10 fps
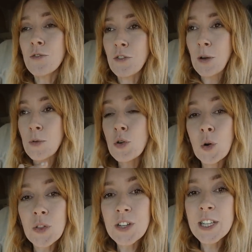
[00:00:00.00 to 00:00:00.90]
from
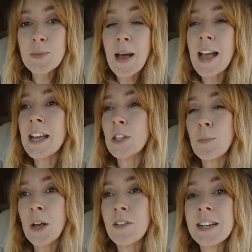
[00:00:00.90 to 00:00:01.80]
northern Spain, the
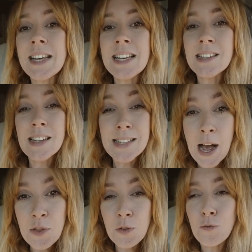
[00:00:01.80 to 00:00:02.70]
Pyrenees, the
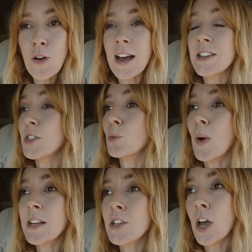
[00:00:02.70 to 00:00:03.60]
south of France, the
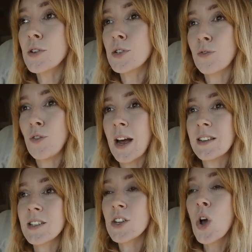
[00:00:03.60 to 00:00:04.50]
west coast of
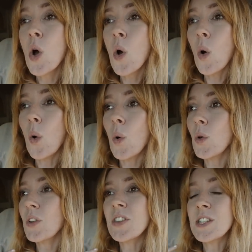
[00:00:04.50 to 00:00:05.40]
France,
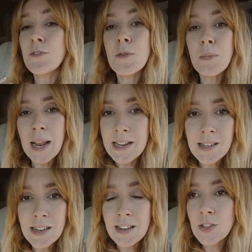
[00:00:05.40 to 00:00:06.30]
all the different
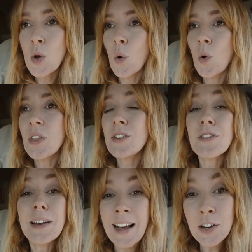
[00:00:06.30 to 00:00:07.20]
places, all the
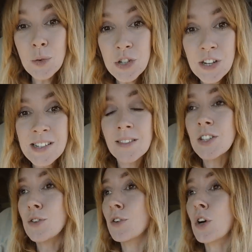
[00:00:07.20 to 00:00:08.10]
different languages and the
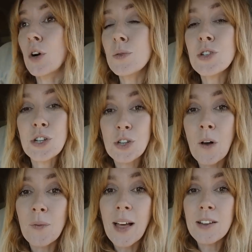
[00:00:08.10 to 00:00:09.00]
different cultures
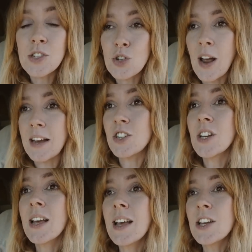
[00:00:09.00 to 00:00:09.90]
on that stretch.
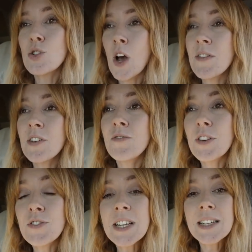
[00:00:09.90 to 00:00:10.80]
Driving
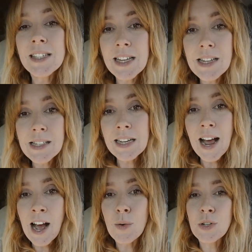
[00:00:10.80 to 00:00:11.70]
15, 16
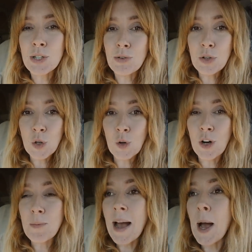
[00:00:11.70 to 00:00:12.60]
hours through
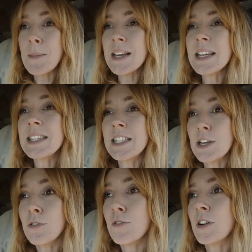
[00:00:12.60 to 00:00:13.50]
Europe, how many
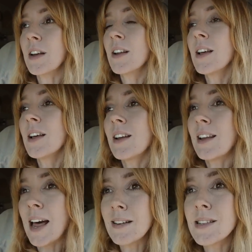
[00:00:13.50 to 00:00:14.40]
different
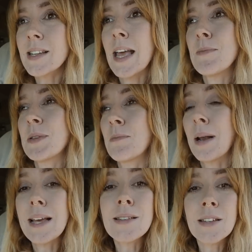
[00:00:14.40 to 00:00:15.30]
landscapes and
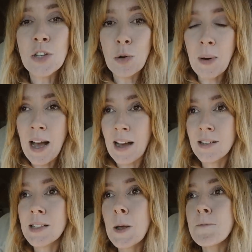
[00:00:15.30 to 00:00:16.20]
places that you'll
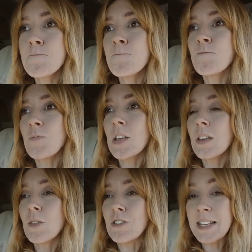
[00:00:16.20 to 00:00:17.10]
pass.
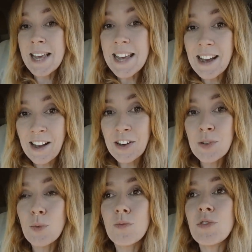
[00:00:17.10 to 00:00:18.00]
Whereas here,
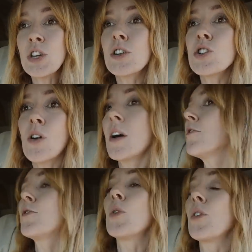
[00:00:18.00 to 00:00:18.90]
you can drive
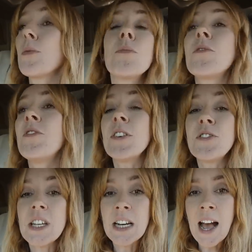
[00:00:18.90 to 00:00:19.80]
for
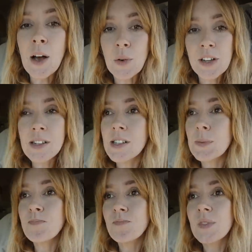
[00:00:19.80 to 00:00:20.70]
15 hours,
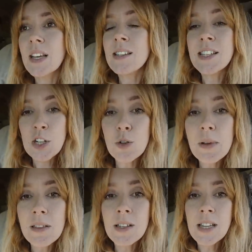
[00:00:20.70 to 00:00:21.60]
still
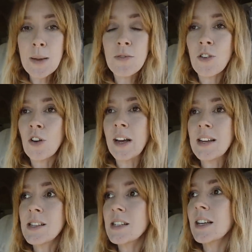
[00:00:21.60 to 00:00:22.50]
be in the same
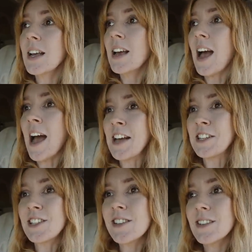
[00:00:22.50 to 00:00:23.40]
forest,
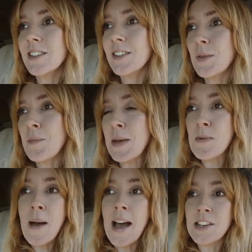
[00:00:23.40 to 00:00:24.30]
and maybe
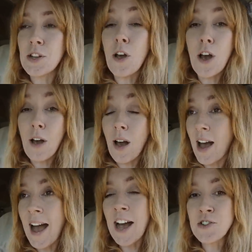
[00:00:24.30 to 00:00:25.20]
pass
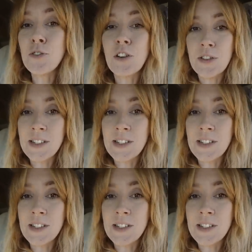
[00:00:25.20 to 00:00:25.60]
a handful of